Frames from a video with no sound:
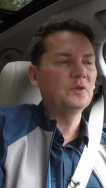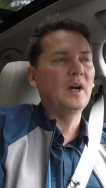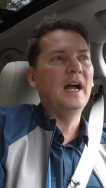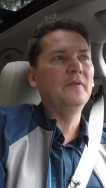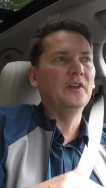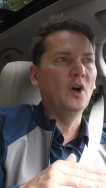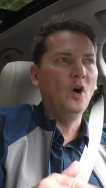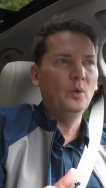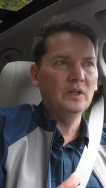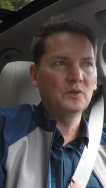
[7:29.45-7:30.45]
drive and
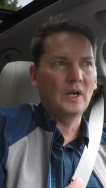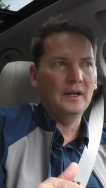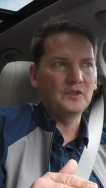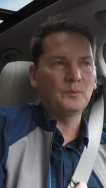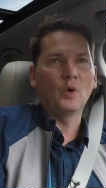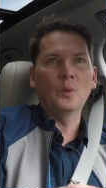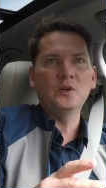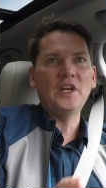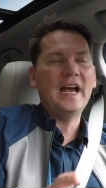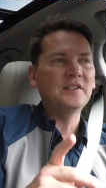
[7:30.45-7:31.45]
all-wheel drive sport,
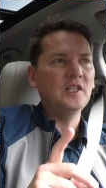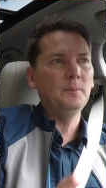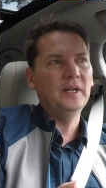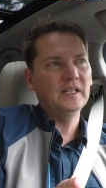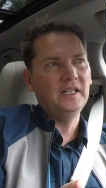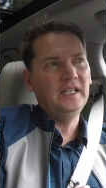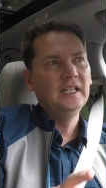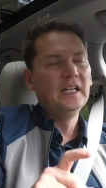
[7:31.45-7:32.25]
which has the ability